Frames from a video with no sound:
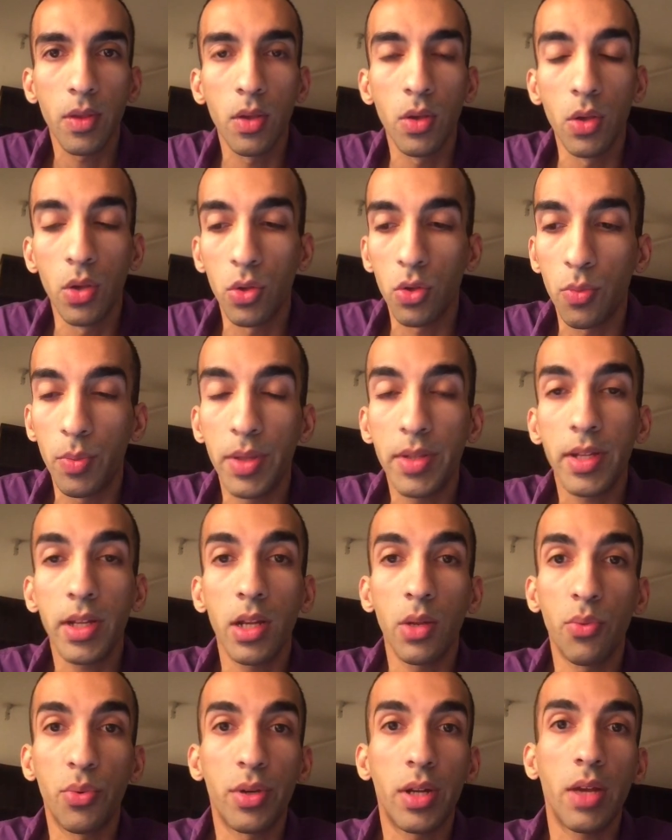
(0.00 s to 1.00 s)
So
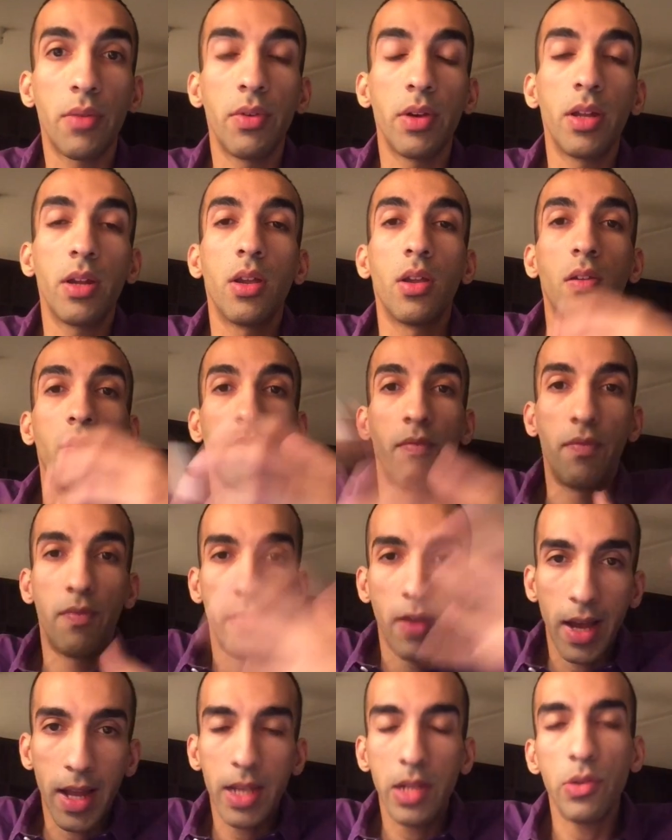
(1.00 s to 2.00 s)
basically whatever
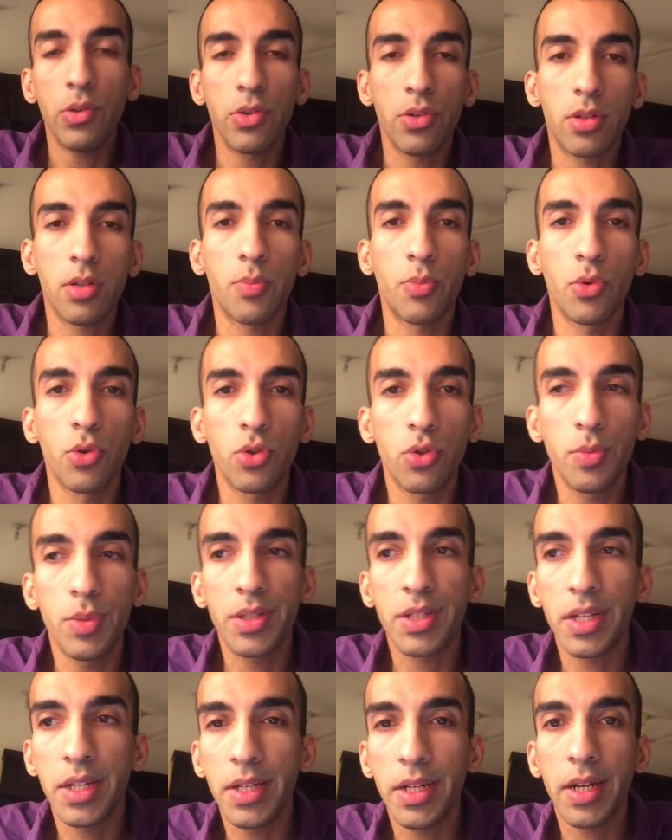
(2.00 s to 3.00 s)
value you're supposed to be
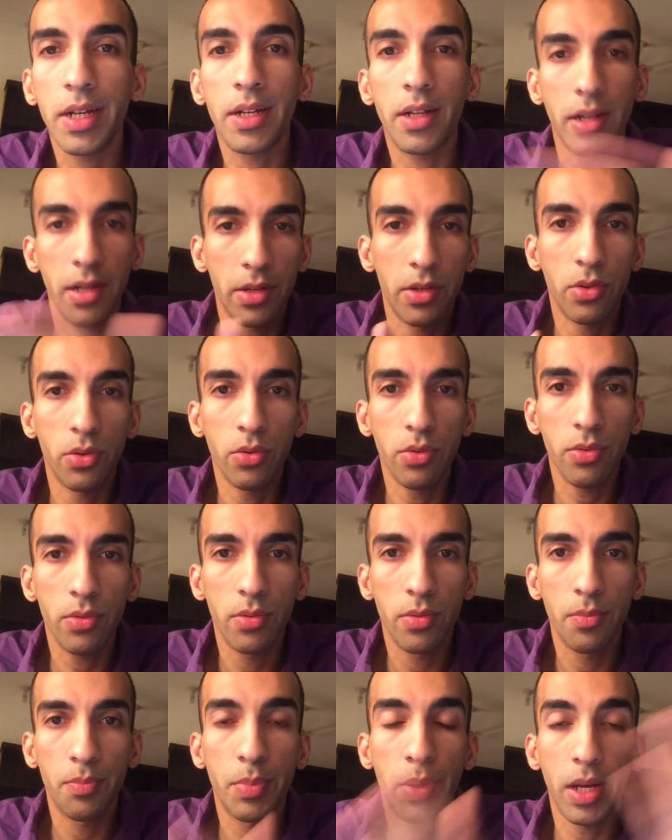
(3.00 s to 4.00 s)
changing it into,
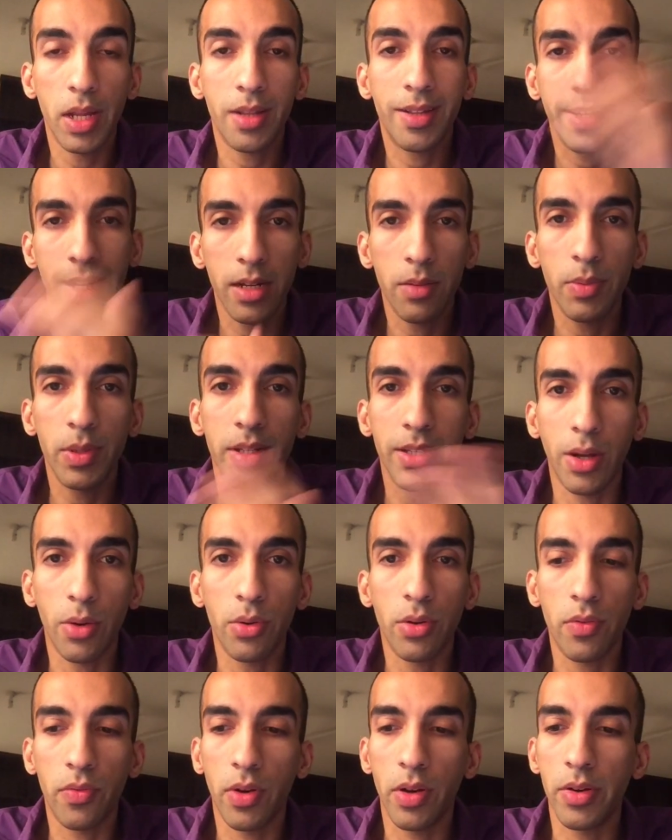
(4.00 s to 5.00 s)
percent means out
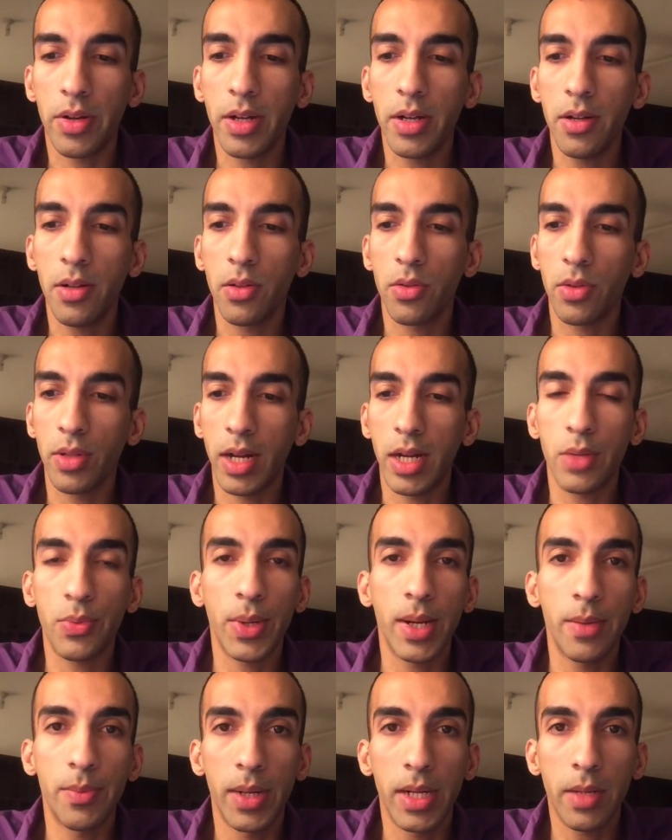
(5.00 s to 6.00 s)
of 100. So that's why
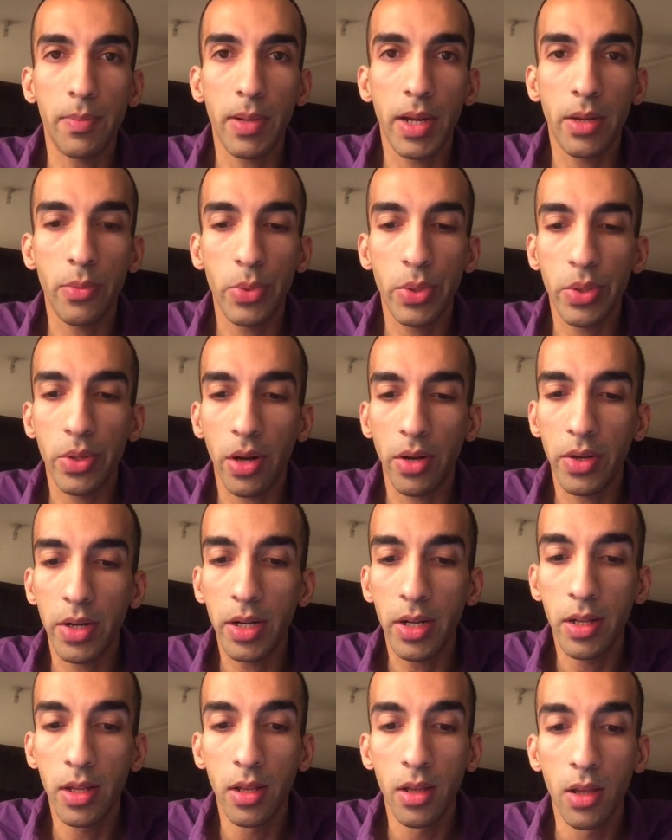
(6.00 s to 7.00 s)
I multiplied with 100.
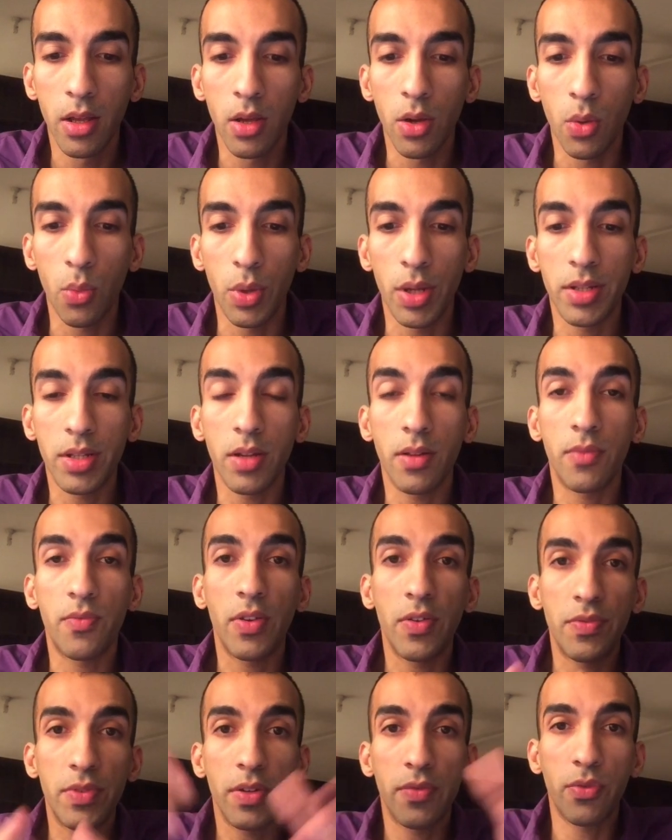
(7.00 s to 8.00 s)
When it says
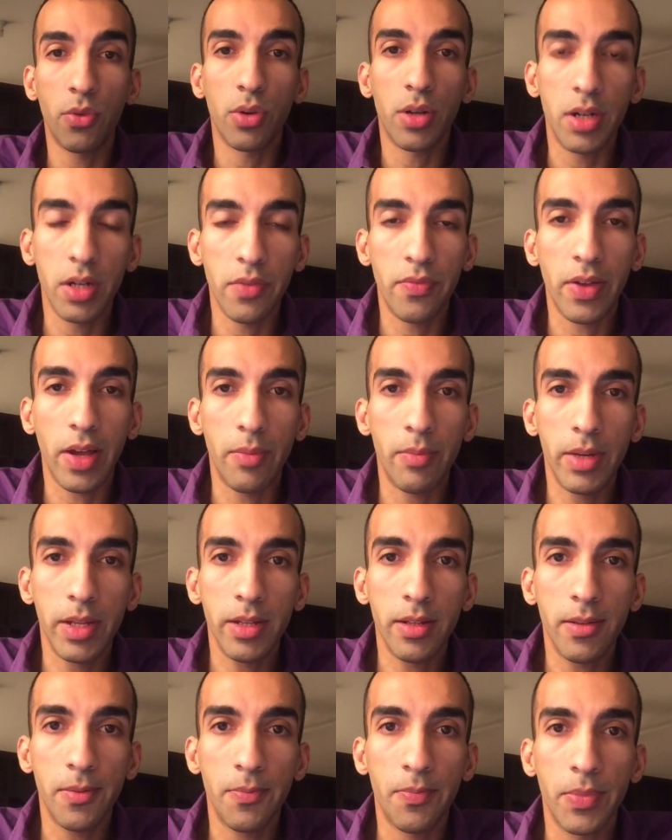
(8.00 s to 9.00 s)
5,400
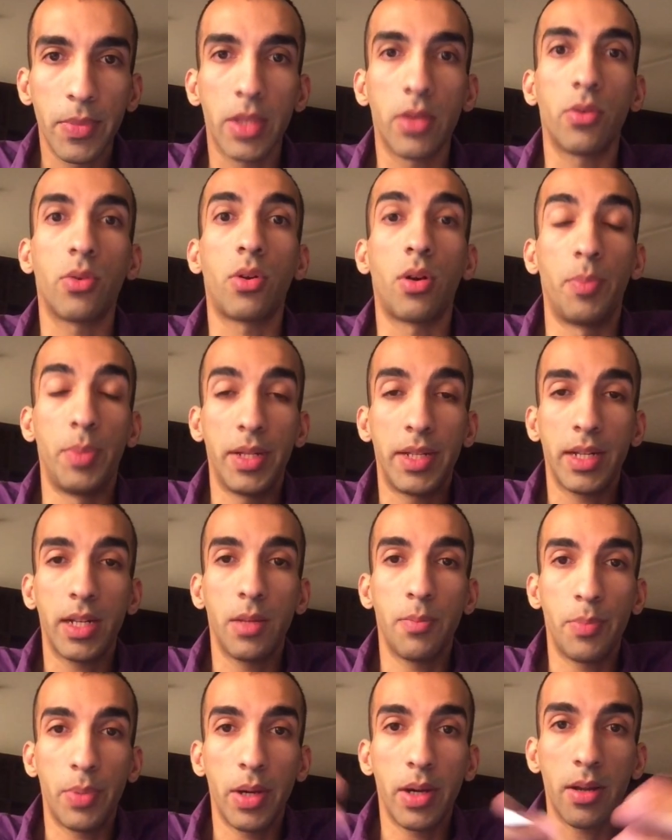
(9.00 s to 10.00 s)
families, or
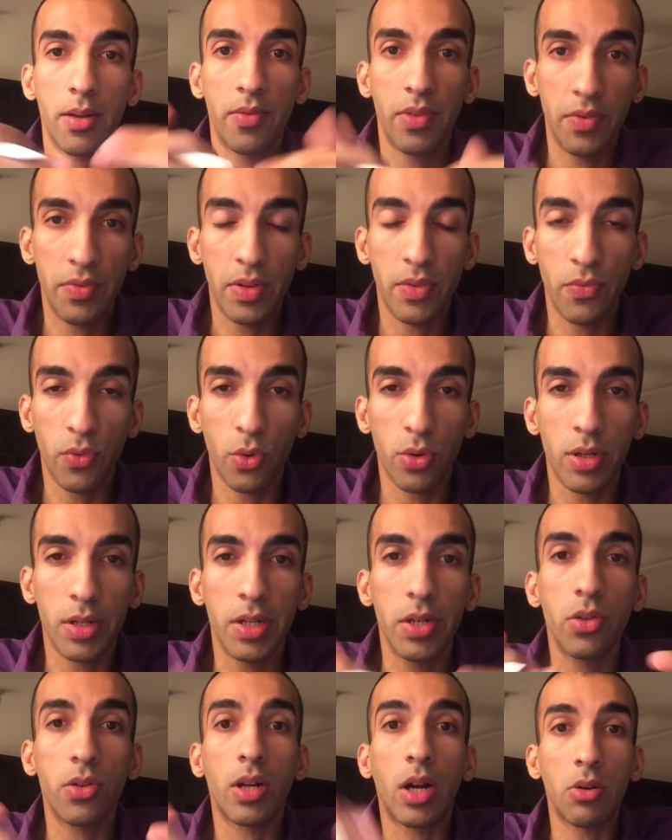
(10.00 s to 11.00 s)
basically per
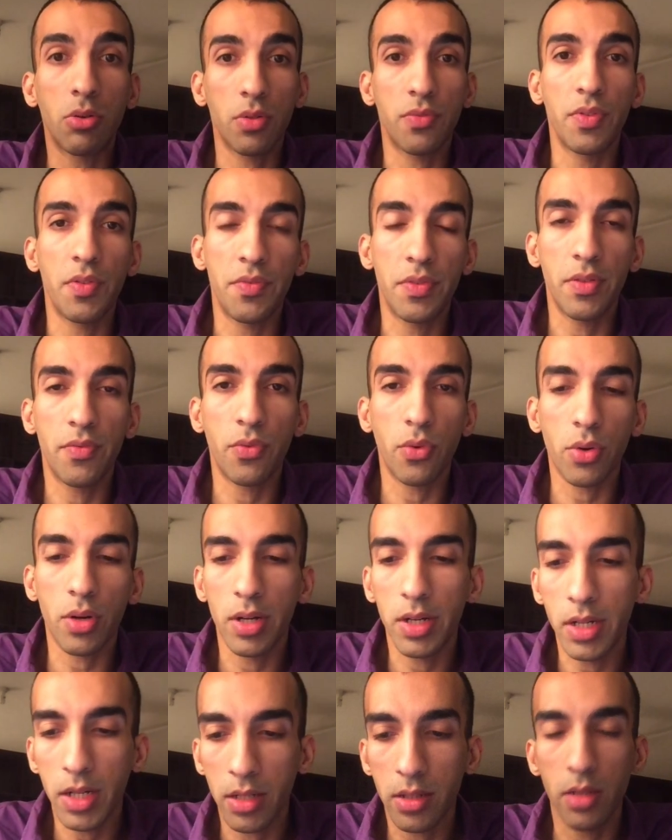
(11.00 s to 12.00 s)
5,400 or out of
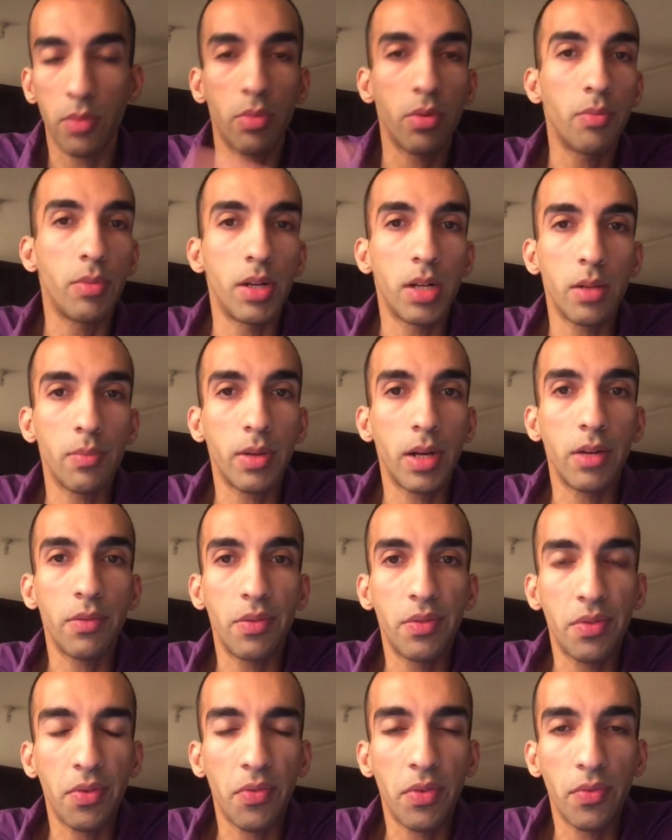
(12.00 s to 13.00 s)
5,400, I simply multiplied
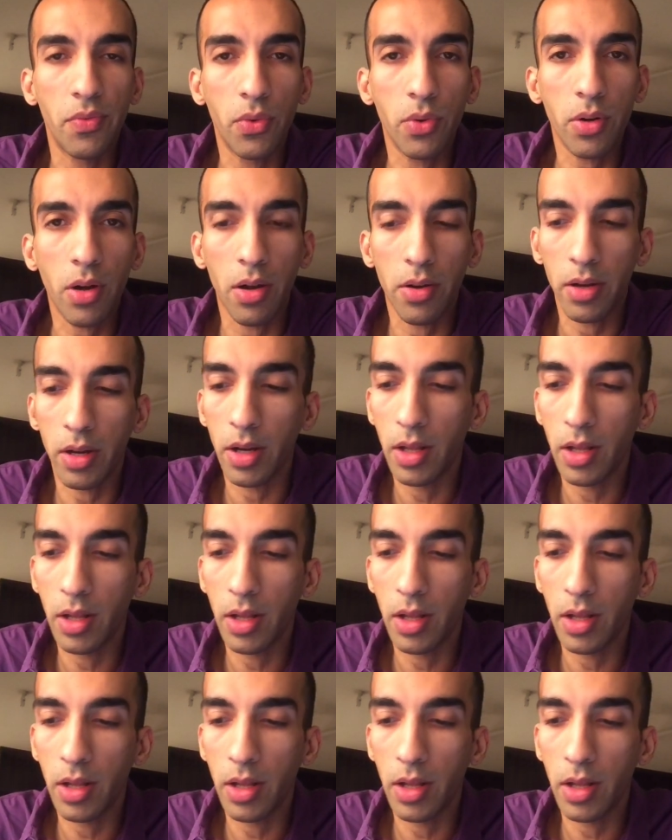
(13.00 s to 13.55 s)
with 5,400.